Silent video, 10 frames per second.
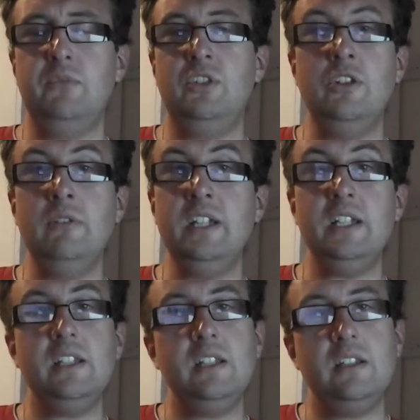
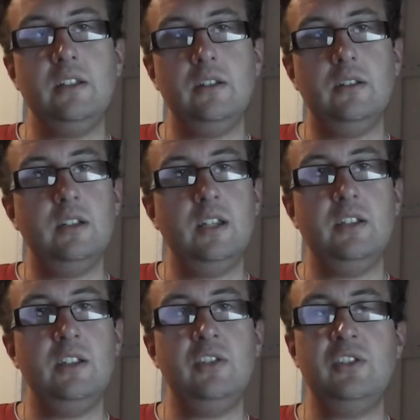Huey
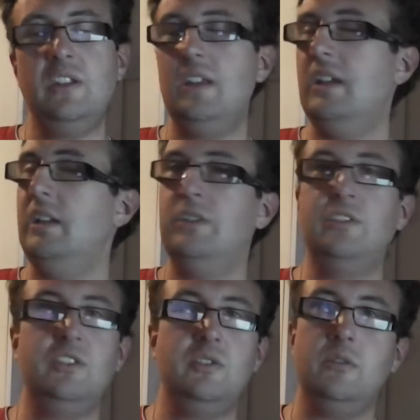is
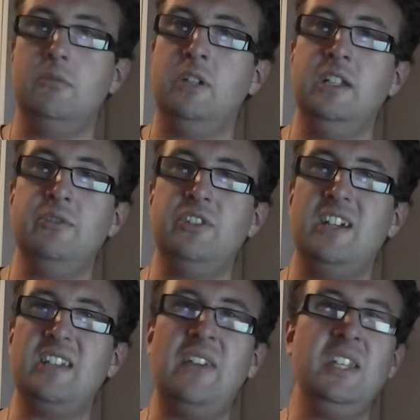is one of those
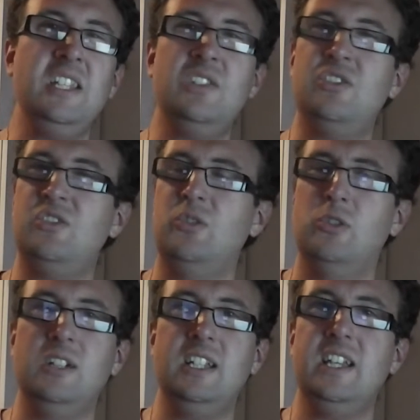guys. I think he's
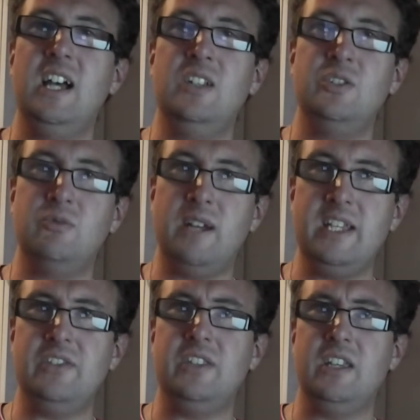sorely
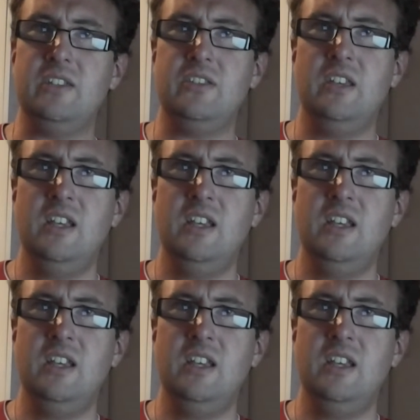underrated.